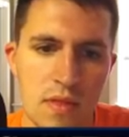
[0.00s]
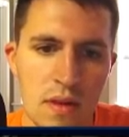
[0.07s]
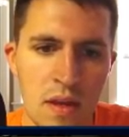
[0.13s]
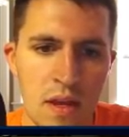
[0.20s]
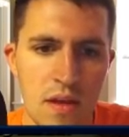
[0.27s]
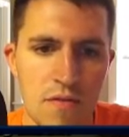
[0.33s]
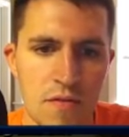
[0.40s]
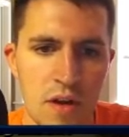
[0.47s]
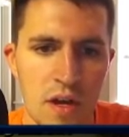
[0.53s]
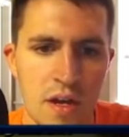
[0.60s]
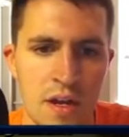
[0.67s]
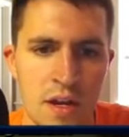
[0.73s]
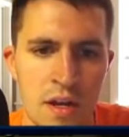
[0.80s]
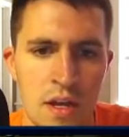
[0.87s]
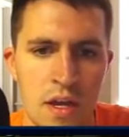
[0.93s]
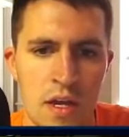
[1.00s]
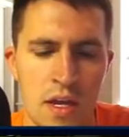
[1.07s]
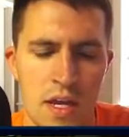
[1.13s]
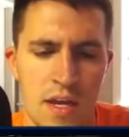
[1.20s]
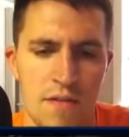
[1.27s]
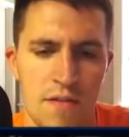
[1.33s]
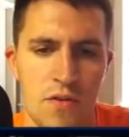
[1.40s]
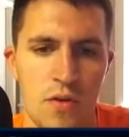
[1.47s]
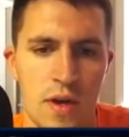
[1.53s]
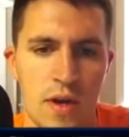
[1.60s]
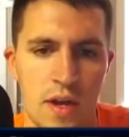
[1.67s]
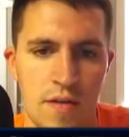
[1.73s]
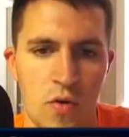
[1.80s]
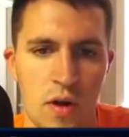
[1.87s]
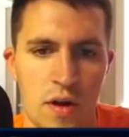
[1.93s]
If not, if you
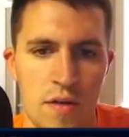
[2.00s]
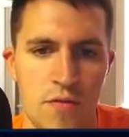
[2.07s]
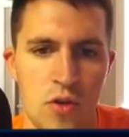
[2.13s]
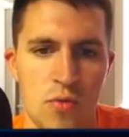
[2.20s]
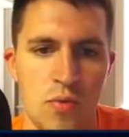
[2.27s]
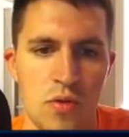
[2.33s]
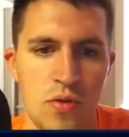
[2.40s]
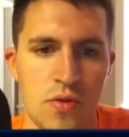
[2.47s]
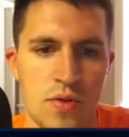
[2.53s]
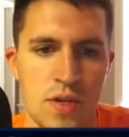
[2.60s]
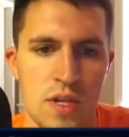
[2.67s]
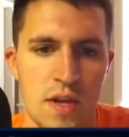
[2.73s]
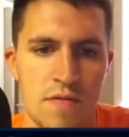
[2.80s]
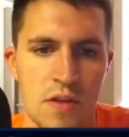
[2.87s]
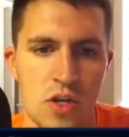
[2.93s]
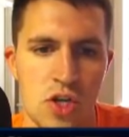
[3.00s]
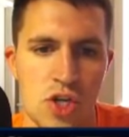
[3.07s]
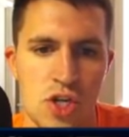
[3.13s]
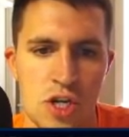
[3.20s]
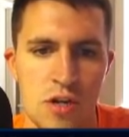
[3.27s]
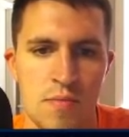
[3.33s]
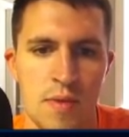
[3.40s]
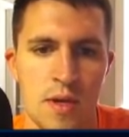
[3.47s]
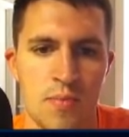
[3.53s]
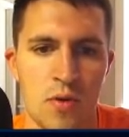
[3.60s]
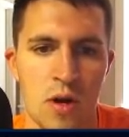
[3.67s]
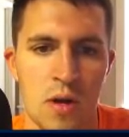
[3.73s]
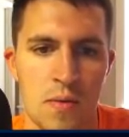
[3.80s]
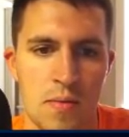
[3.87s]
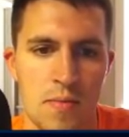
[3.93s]
have quite a few balloons left, it shouldn't be a
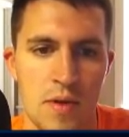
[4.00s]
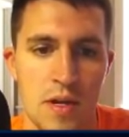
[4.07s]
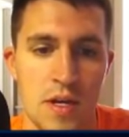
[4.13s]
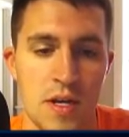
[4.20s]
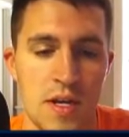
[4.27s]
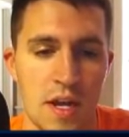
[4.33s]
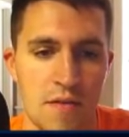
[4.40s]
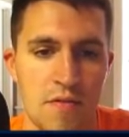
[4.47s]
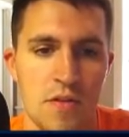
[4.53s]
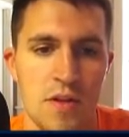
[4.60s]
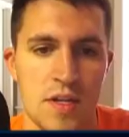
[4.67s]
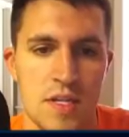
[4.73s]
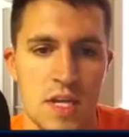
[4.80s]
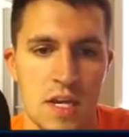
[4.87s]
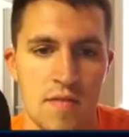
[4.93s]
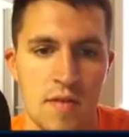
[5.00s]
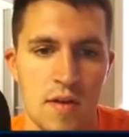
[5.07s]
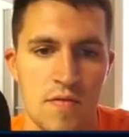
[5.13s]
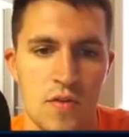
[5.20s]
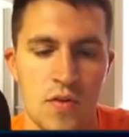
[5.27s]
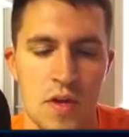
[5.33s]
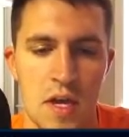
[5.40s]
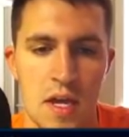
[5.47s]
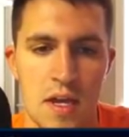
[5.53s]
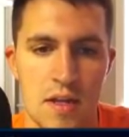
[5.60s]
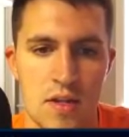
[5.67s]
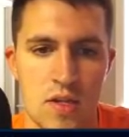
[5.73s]
problem, but definitely save it if you can.